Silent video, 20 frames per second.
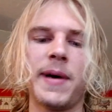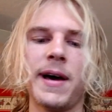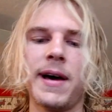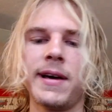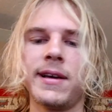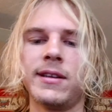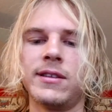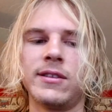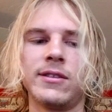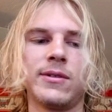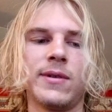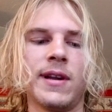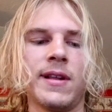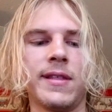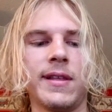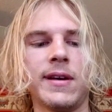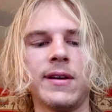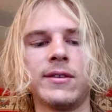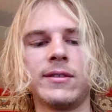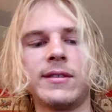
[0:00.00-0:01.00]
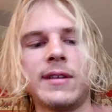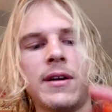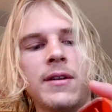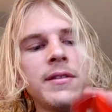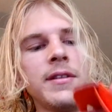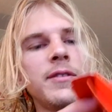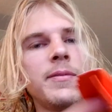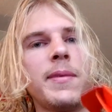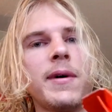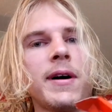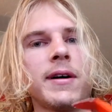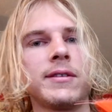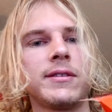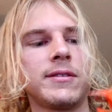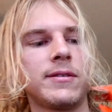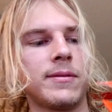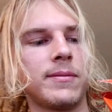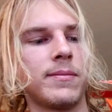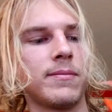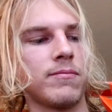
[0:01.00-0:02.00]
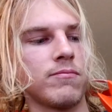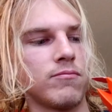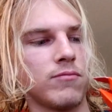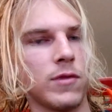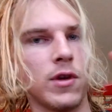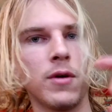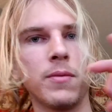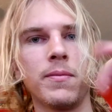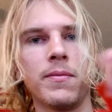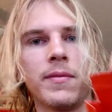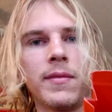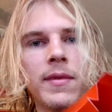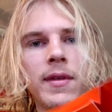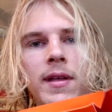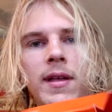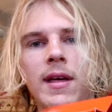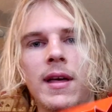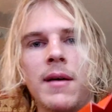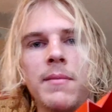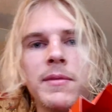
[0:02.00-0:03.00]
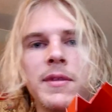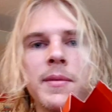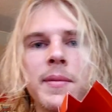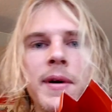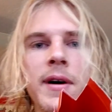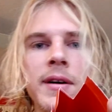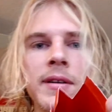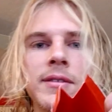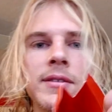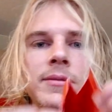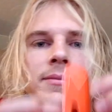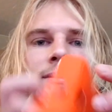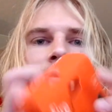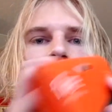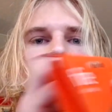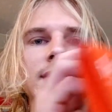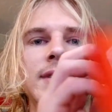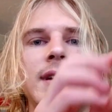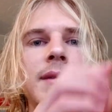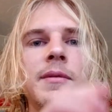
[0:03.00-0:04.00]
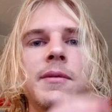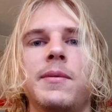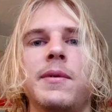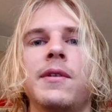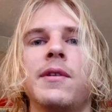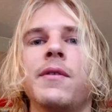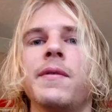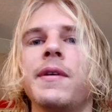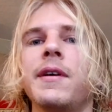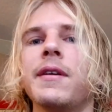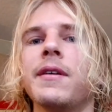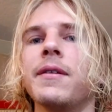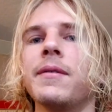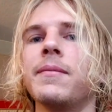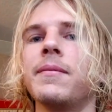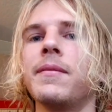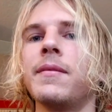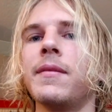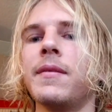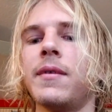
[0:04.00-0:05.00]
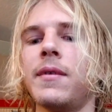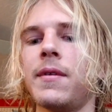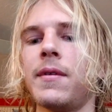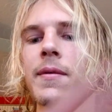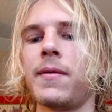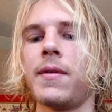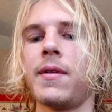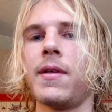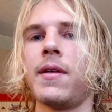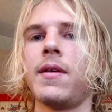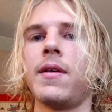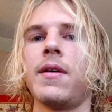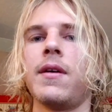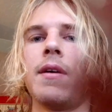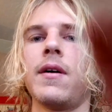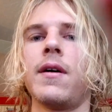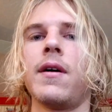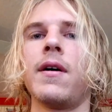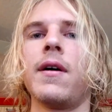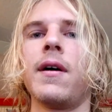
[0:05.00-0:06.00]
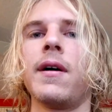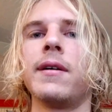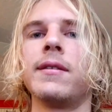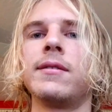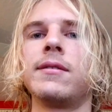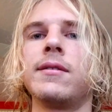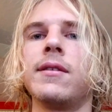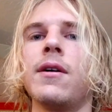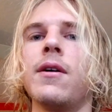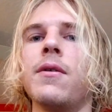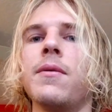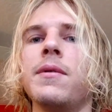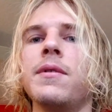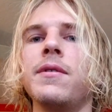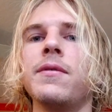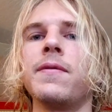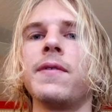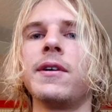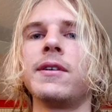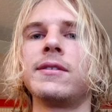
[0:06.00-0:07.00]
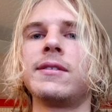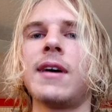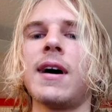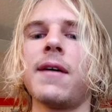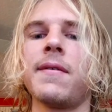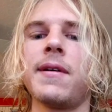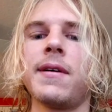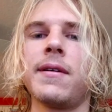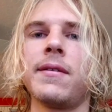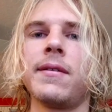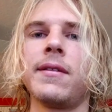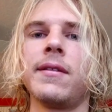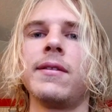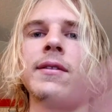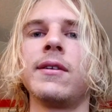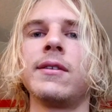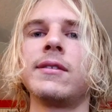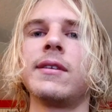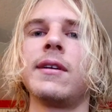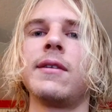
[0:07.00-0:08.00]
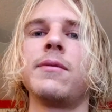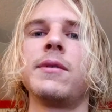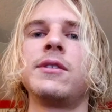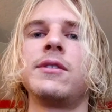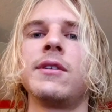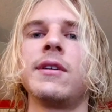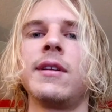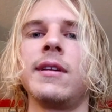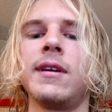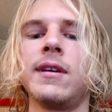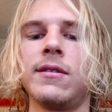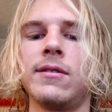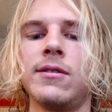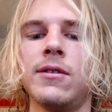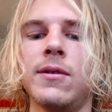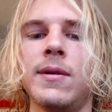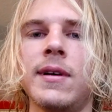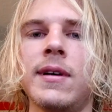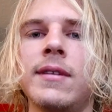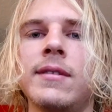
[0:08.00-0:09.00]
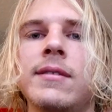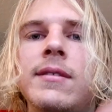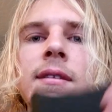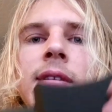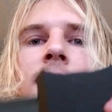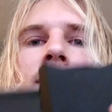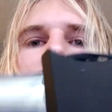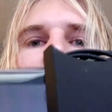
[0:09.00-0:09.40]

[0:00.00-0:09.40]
package. Is there anything else down in this box? Nope. Empty box. Time to put it over here. Alright, so when you first have it, looks like what you're going to get to is